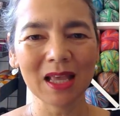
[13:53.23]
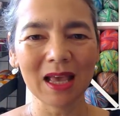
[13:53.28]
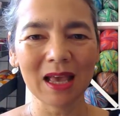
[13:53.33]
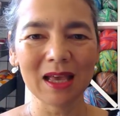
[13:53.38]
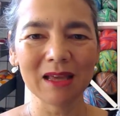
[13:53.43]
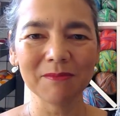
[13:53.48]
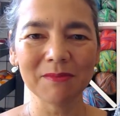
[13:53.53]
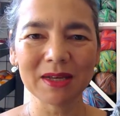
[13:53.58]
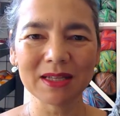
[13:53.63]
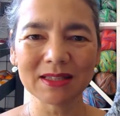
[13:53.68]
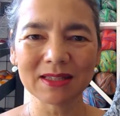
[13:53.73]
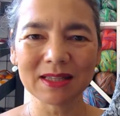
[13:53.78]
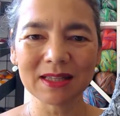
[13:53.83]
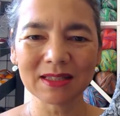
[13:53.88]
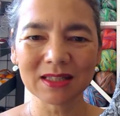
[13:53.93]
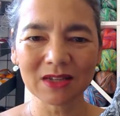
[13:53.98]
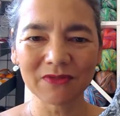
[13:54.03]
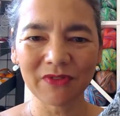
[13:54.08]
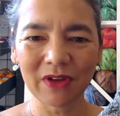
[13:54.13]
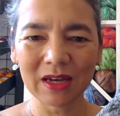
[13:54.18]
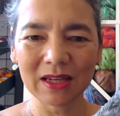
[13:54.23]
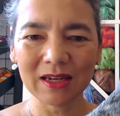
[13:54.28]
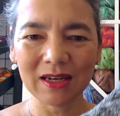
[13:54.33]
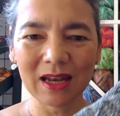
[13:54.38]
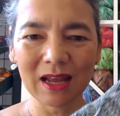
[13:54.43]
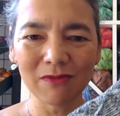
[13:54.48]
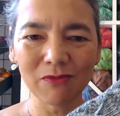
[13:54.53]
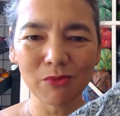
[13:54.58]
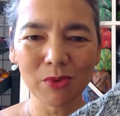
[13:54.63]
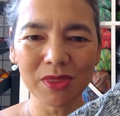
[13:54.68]
And my sister fell in
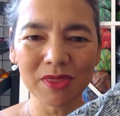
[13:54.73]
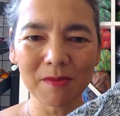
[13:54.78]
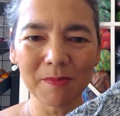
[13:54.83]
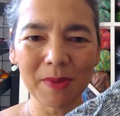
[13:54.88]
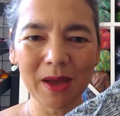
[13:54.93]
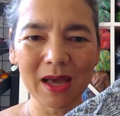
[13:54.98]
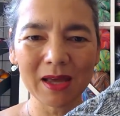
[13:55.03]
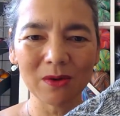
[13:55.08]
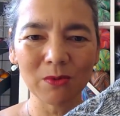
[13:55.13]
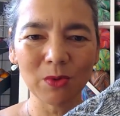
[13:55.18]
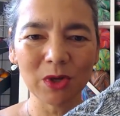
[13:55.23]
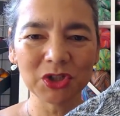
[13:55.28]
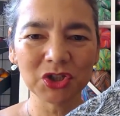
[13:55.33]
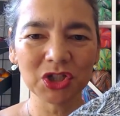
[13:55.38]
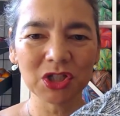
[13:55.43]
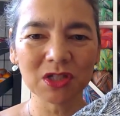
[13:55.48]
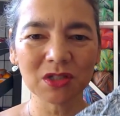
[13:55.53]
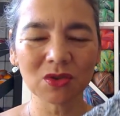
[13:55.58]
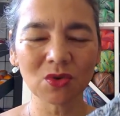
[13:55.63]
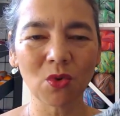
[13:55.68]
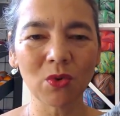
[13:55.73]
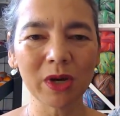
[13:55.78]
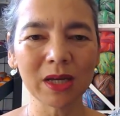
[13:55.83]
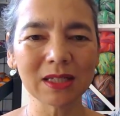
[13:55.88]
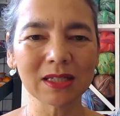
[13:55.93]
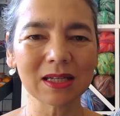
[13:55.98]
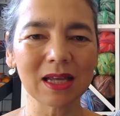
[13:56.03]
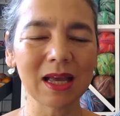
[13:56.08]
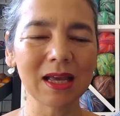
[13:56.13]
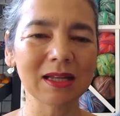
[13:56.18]
love with the pattern when she saw
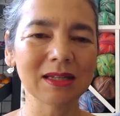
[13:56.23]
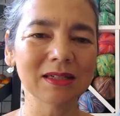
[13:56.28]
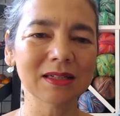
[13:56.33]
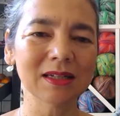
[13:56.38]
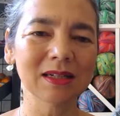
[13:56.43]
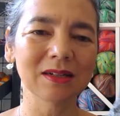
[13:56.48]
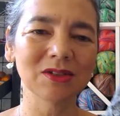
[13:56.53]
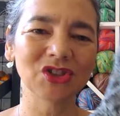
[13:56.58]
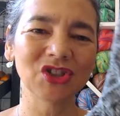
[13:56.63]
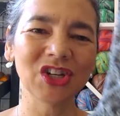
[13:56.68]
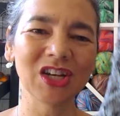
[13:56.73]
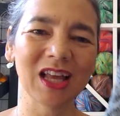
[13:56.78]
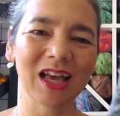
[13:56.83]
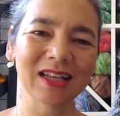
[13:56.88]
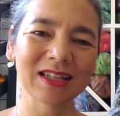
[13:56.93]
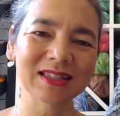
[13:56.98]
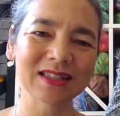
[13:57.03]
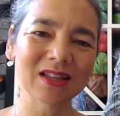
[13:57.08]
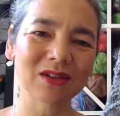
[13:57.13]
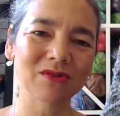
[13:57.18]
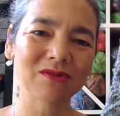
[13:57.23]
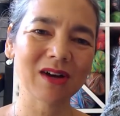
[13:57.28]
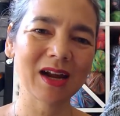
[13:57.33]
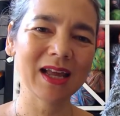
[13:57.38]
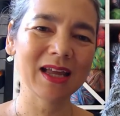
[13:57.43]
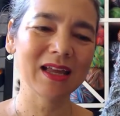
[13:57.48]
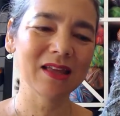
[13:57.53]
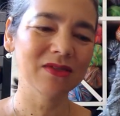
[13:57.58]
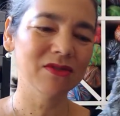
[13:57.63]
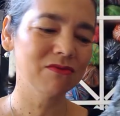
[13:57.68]
it. And she likes the
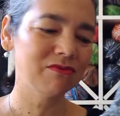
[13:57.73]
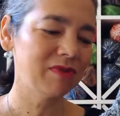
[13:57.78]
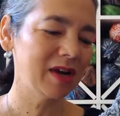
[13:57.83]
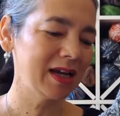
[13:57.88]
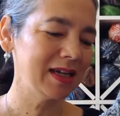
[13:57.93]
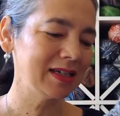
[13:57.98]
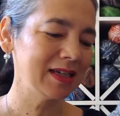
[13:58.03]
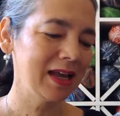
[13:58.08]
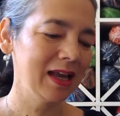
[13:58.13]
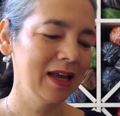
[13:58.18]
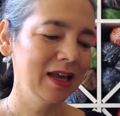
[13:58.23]
gray and the red.